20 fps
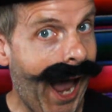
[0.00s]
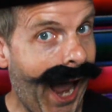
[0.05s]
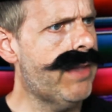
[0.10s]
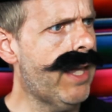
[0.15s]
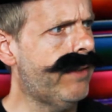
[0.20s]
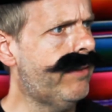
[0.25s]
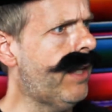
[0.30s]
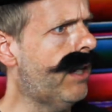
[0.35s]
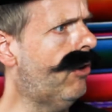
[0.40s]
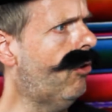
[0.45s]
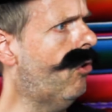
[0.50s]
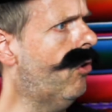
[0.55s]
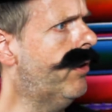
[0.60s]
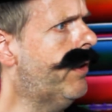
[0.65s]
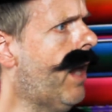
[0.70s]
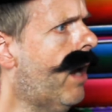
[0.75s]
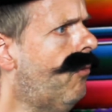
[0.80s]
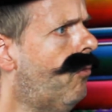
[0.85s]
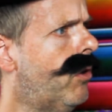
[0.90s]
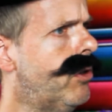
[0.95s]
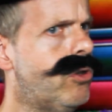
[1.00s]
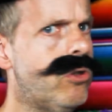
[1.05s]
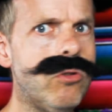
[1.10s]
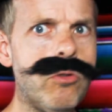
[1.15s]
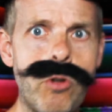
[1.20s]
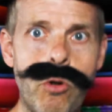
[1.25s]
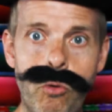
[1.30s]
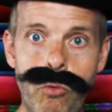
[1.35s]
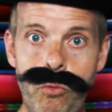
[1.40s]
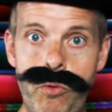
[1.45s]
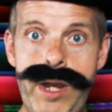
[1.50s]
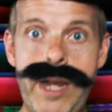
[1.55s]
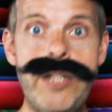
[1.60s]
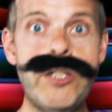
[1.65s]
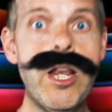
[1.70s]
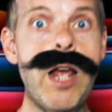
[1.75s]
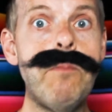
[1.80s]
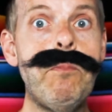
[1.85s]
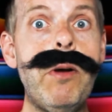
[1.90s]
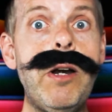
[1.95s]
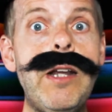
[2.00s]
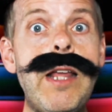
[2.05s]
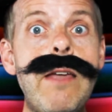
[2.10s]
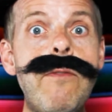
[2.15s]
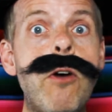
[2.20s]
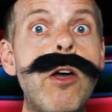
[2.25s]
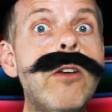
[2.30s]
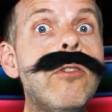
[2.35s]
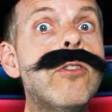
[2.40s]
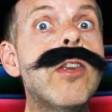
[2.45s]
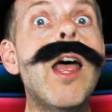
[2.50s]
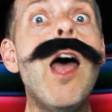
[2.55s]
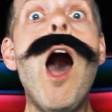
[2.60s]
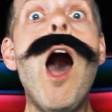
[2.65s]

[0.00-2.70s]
Does the Lord not want you to reach unbelievers?